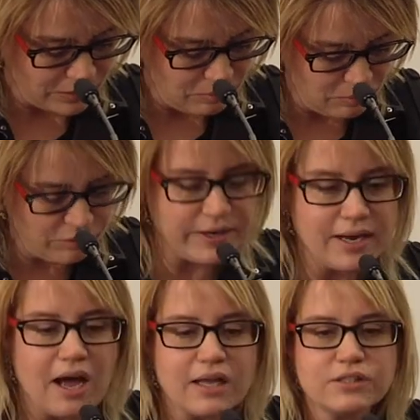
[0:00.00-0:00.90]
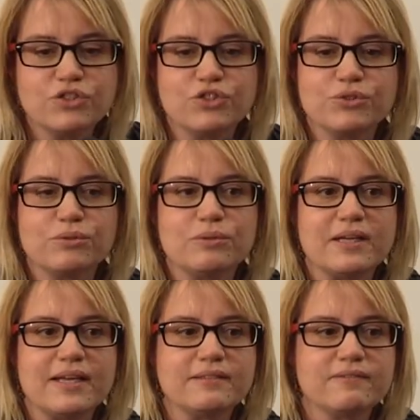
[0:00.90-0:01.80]
moving on to
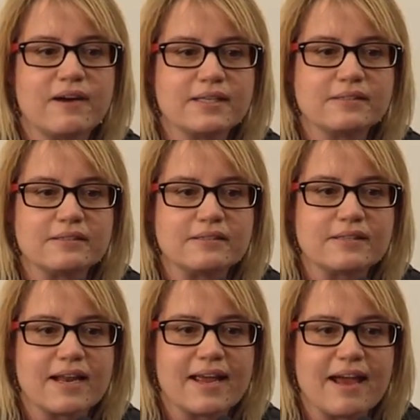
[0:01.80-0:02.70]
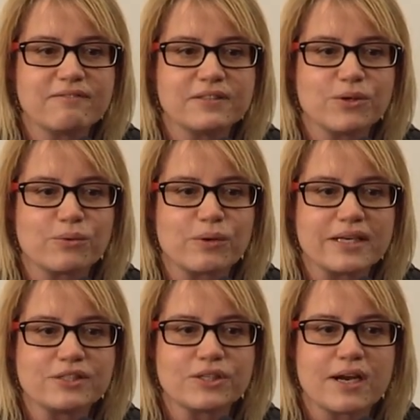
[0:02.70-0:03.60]
advices that I haven't
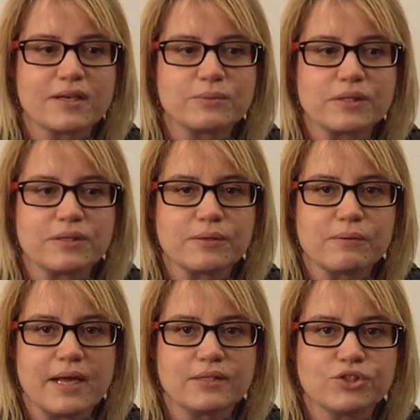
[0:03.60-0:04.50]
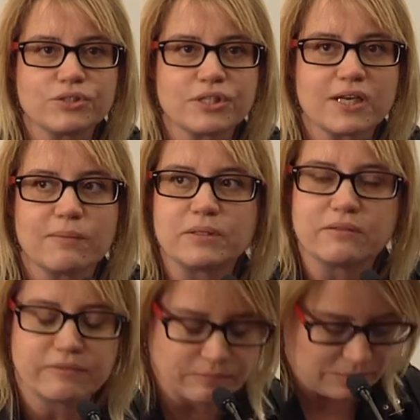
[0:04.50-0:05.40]
already shared with you, and just a couple
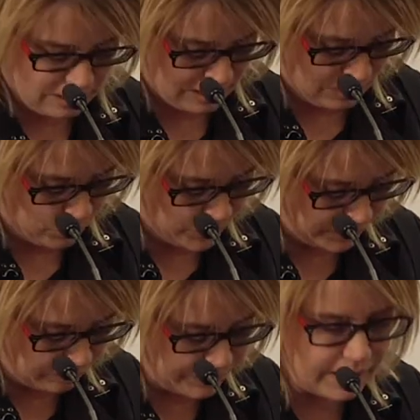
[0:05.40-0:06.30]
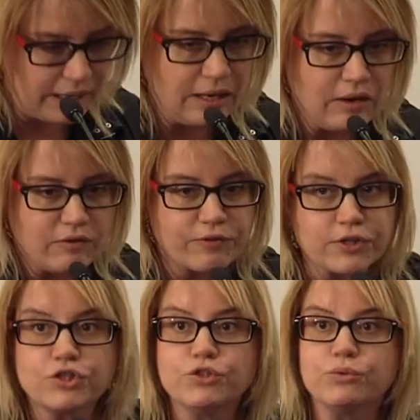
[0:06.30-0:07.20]
of them will be,
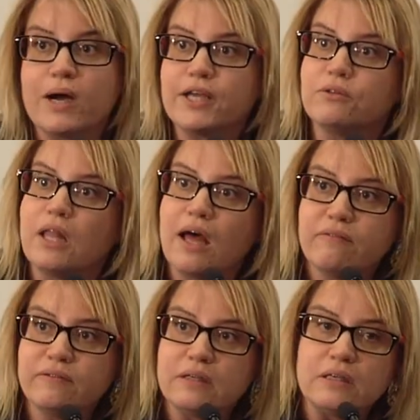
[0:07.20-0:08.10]
first, do what you love.